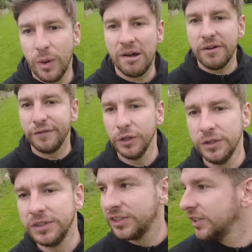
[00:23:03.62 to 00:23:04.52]
where it
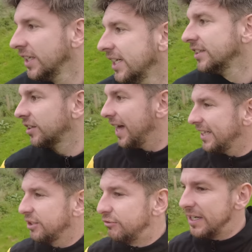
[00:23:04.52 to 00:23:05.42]
floods. So
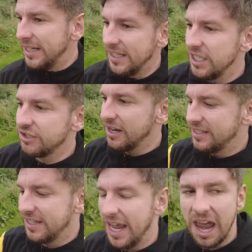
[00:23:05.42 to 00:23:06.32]
that's a really
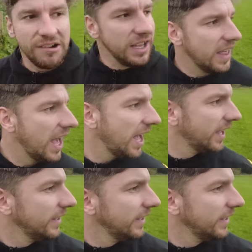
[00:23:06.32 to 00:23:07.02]
interesting area there.